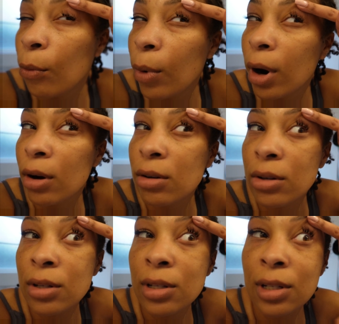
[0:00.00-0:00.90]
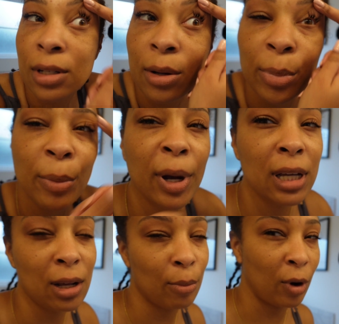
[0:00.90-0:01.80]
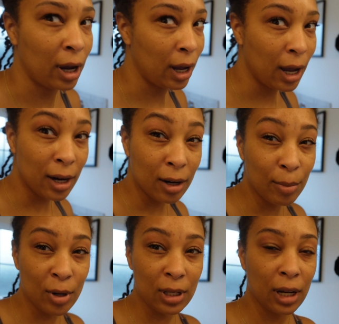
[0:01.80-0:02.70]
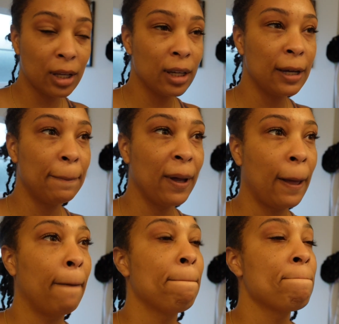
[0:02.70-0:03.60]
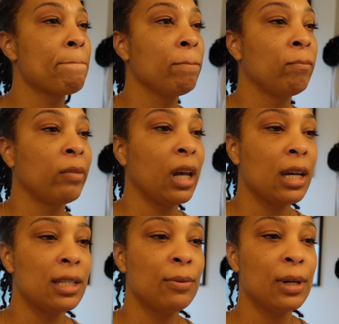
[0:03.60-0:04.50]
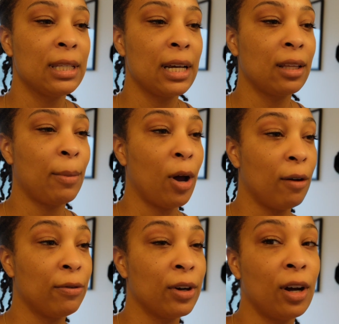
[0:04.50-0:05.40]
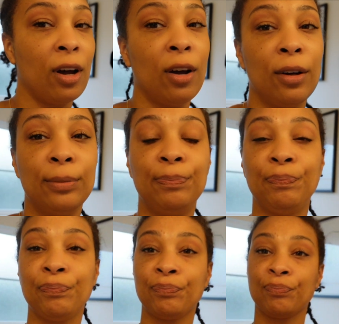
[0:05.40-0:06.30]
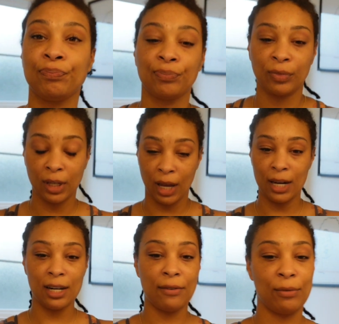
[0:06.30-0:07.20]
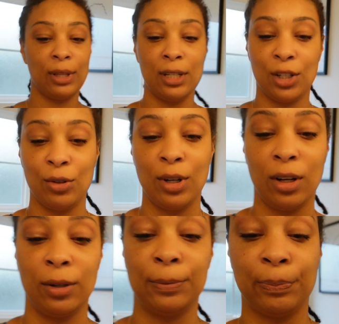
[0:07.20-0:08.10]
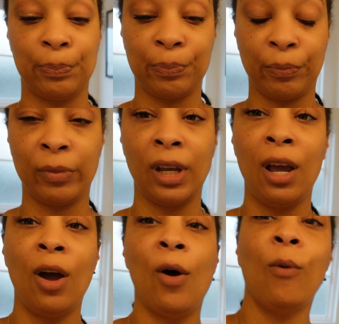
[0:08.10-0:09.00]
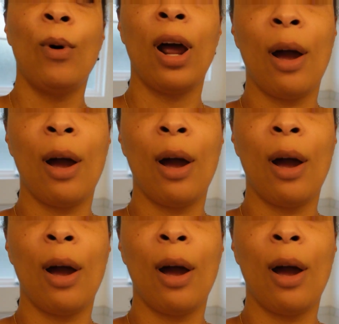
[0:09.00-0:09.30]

worse simply because I'm right-handed most likely. But I did want to take them off for y'all. I didn't even really show y'all what